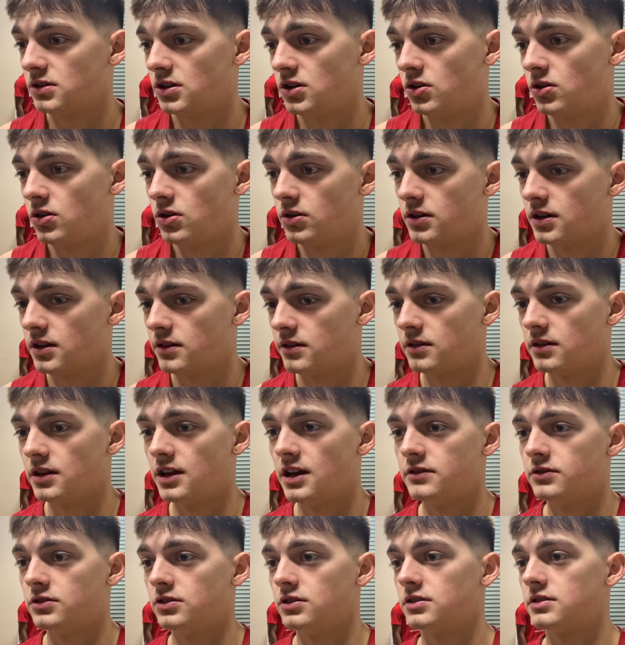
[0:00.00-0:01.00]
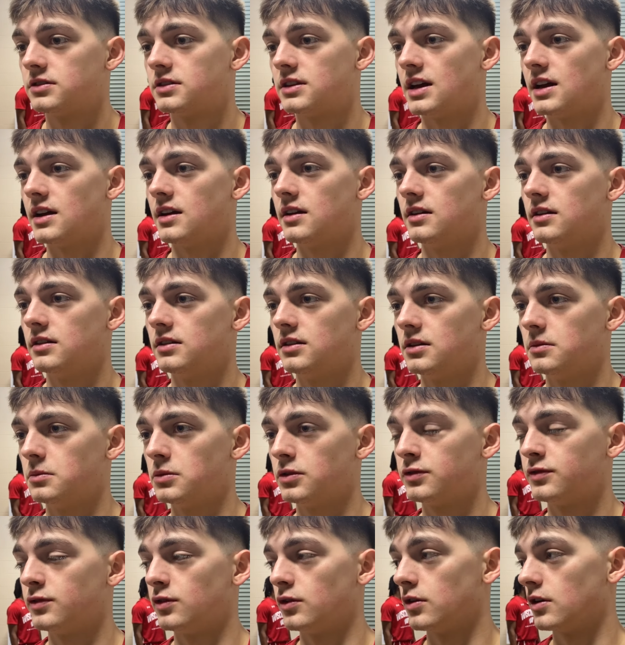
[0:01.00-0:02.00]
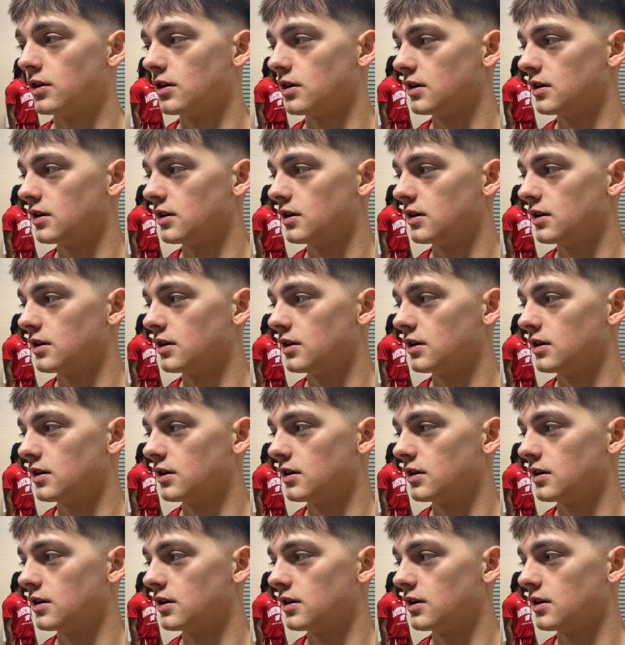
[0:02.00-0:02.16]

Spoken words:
a whole nother level than before.